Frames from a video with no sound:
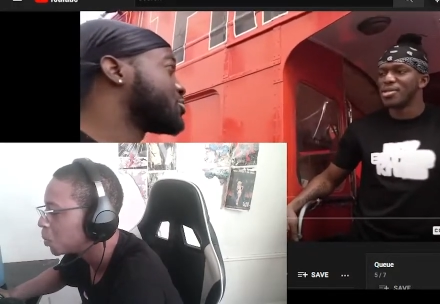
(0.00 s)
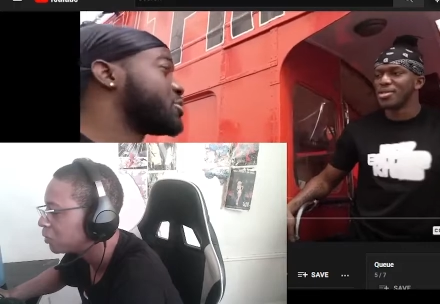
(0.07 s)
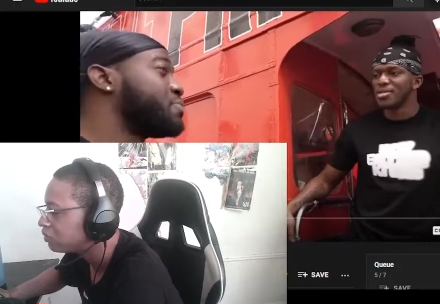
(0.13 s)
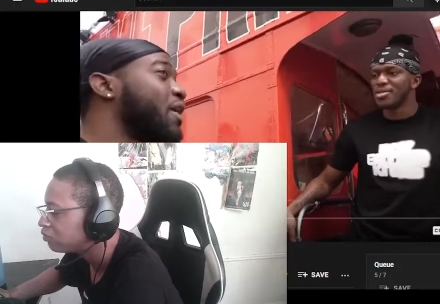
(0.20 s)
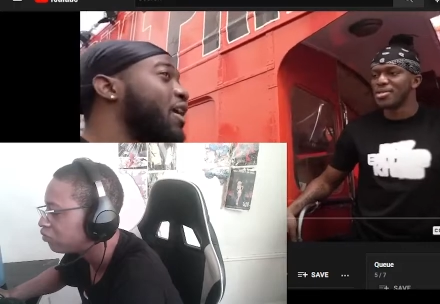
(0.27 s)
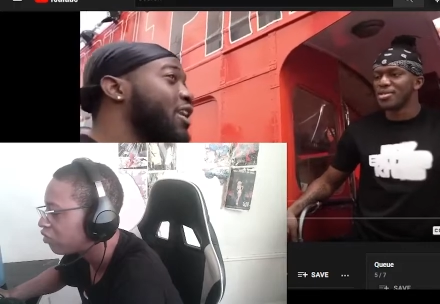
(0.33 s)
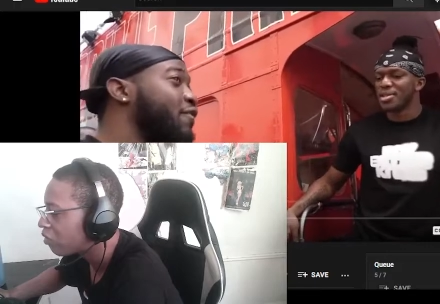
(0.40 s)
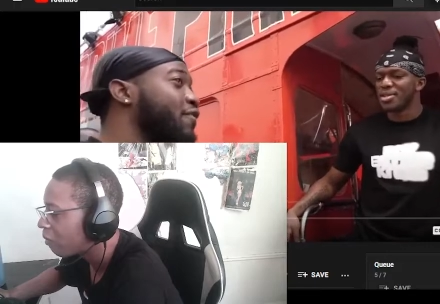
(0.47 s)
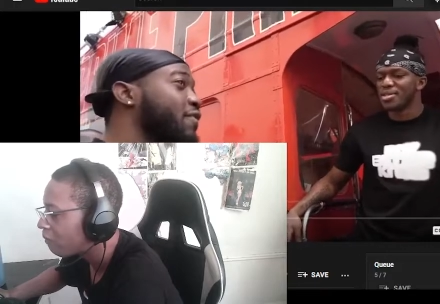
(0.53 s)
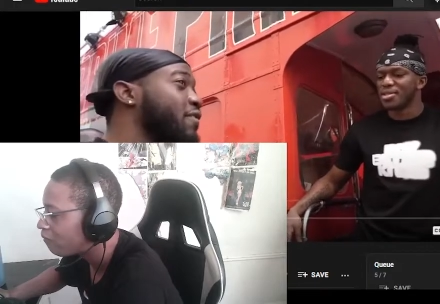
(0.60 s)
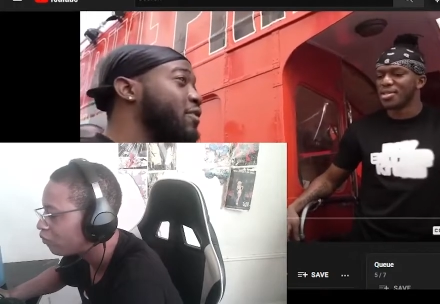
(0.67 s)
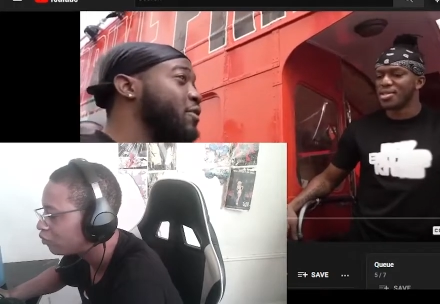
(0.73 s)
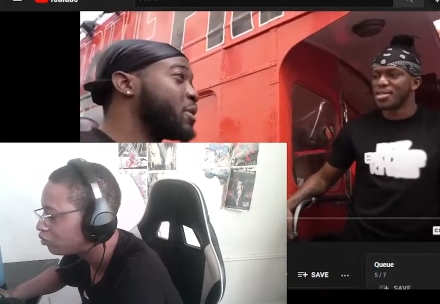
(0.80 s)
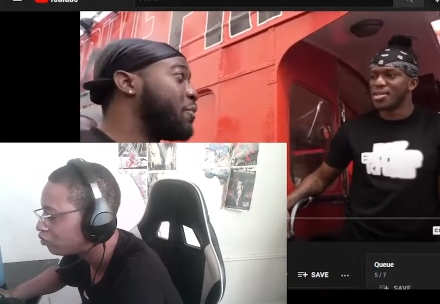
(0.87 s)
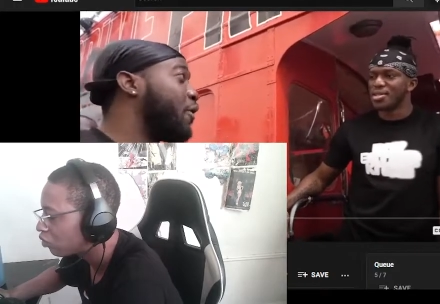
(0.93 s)
Speaker 1: respond if you
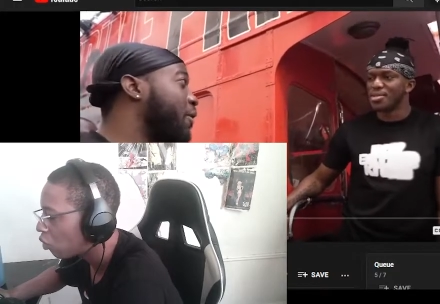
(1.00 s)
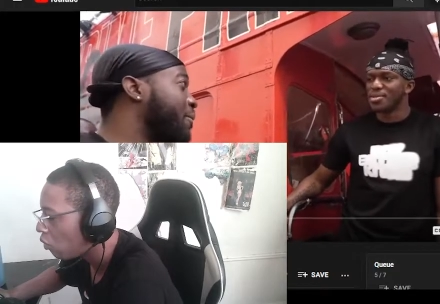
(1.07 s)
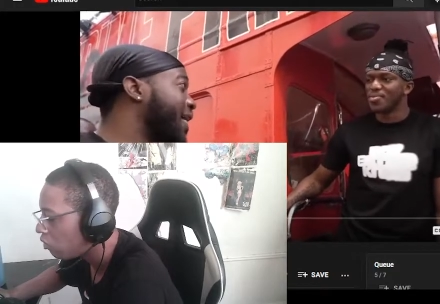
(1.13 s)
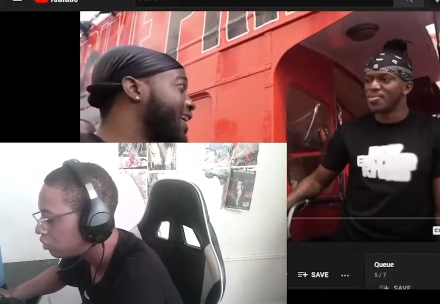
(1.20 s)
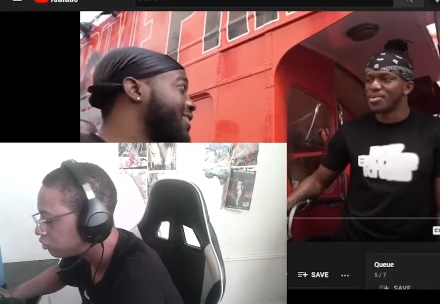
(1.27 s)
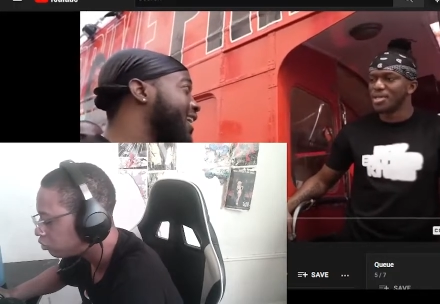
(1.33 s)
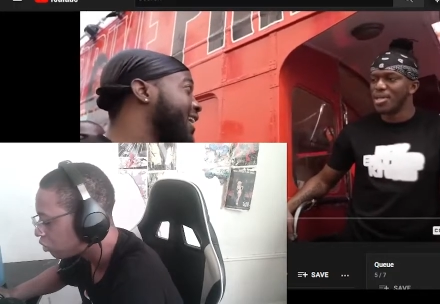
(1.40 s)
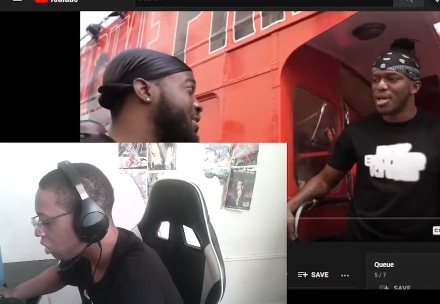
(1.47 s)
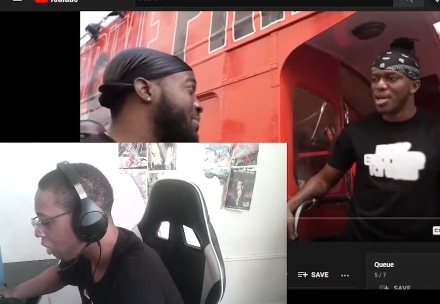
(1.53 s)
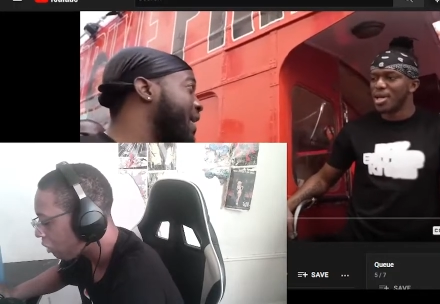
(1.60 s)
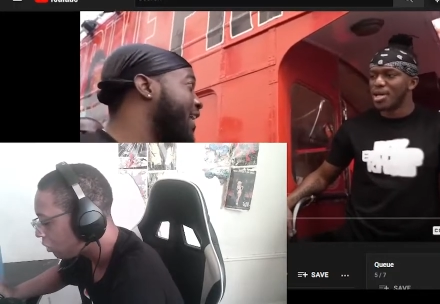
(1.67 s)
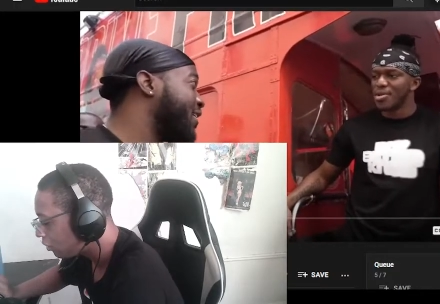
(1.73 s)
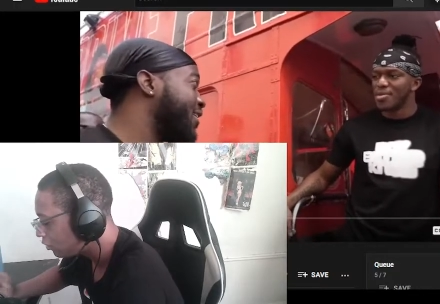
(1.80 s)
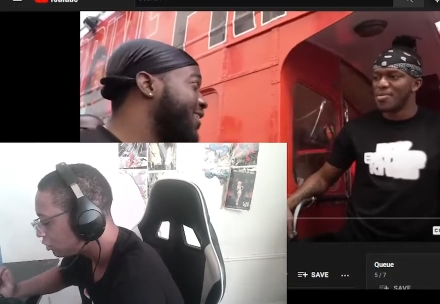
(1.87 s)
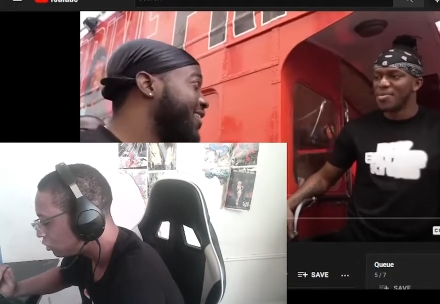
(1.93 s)
support Black Lives
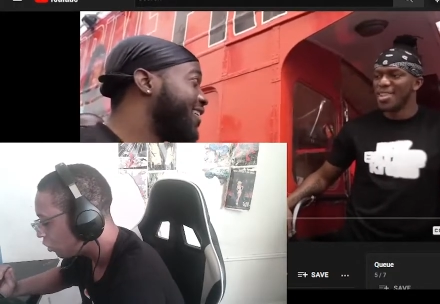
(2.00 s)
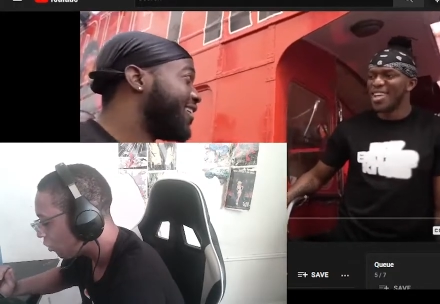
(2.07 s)
Matter.